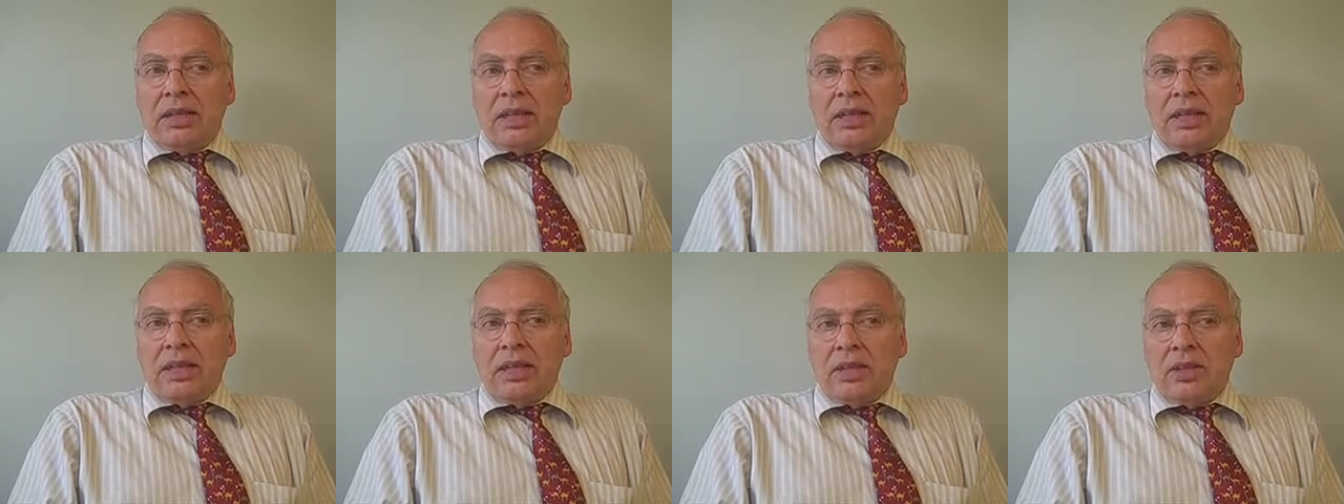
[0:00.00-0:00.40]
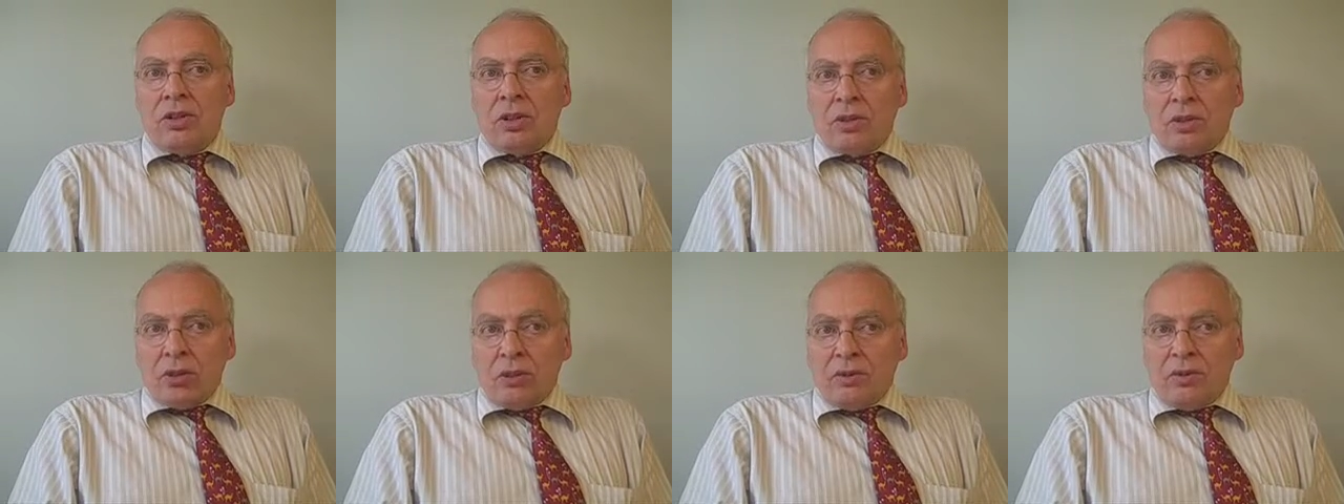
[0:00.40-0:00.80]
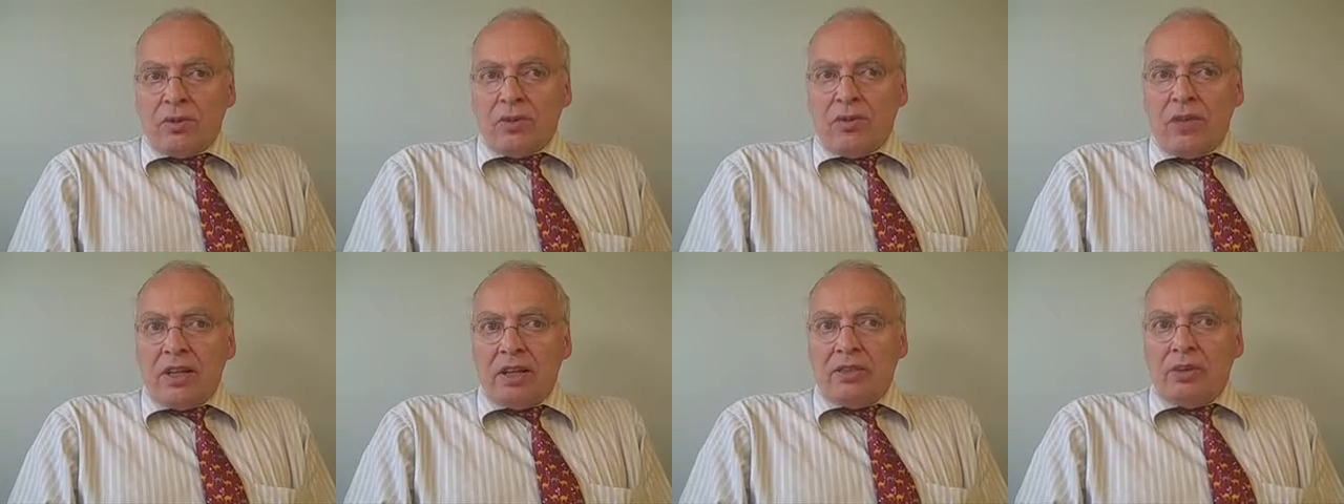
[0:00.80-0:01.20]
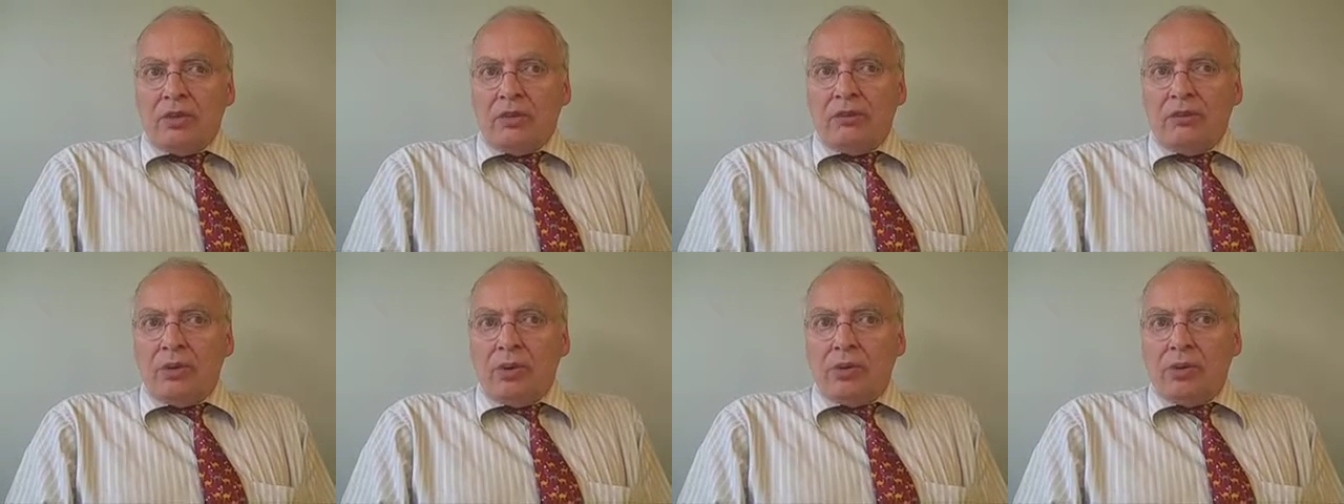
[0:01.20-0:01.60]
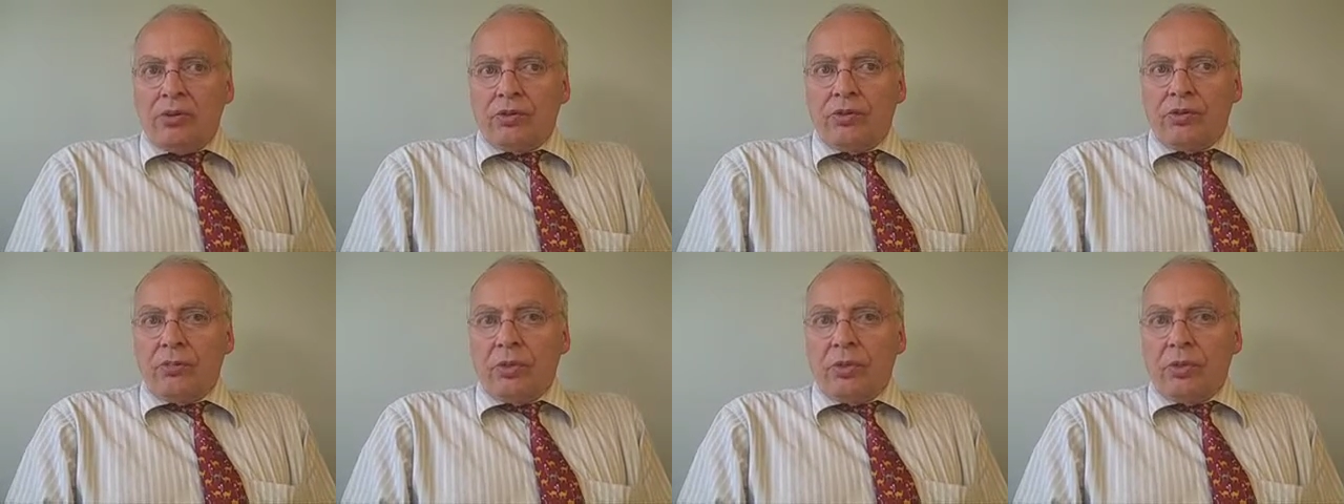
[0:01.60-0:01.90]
And on top of that, of course,